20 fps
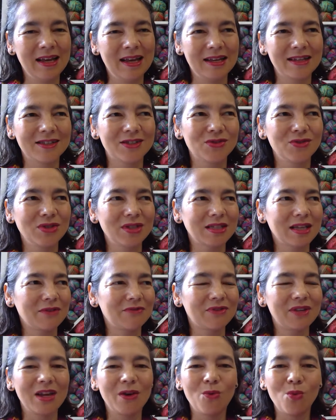as soon as
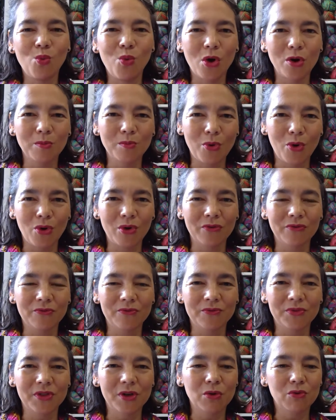I've knit one ball of
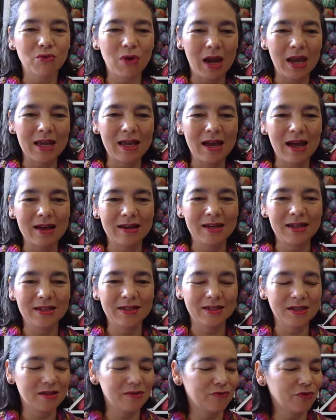the gray yarn
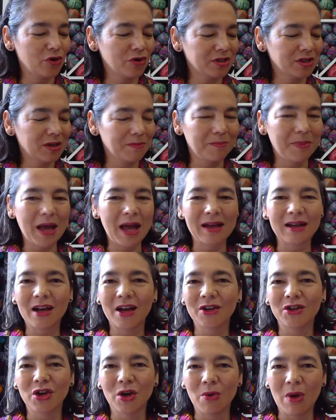into the front and back, I
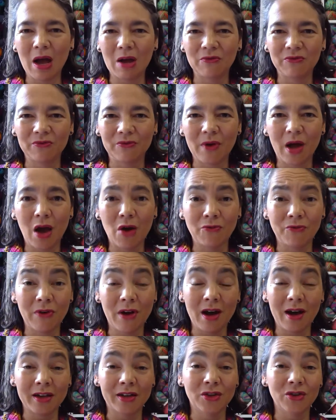know how
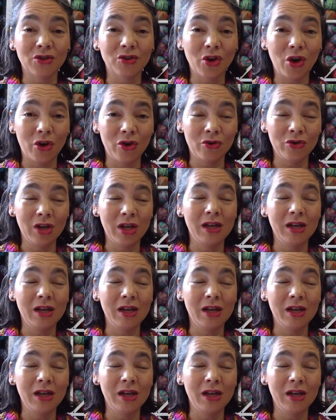far I can go,